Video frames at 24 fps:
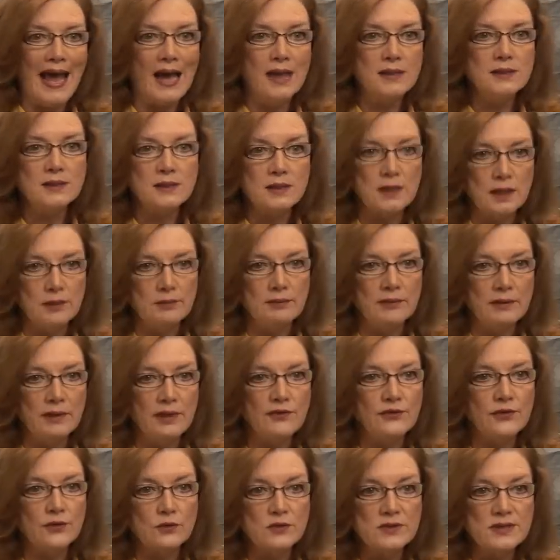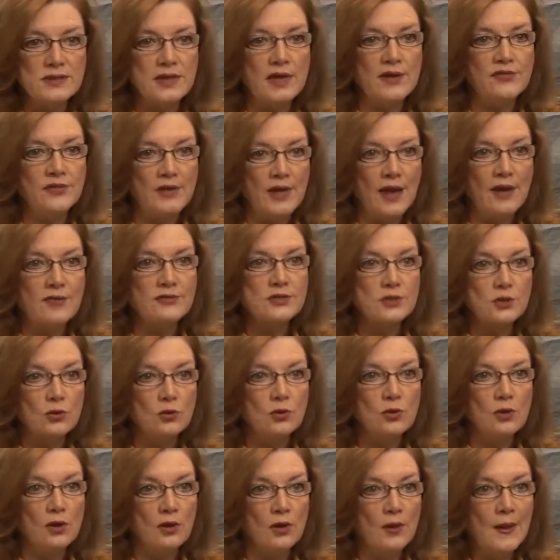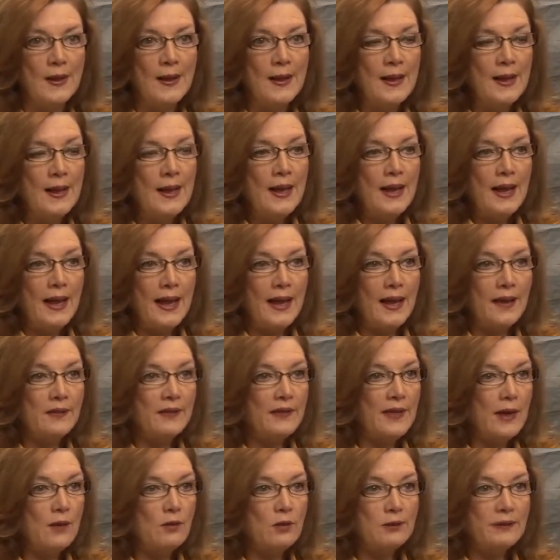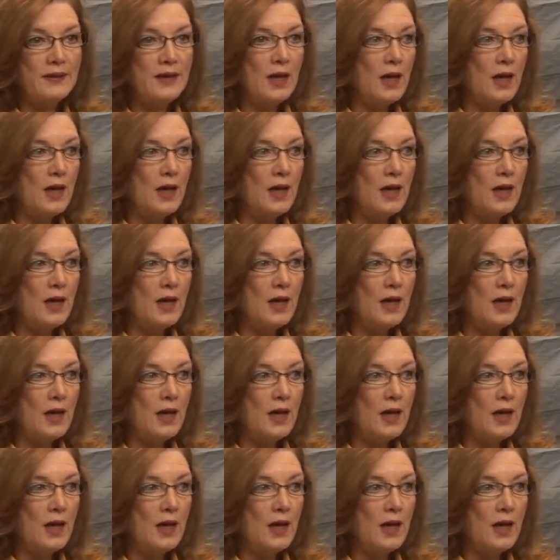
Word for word: ask them if it was safe to have school. And they would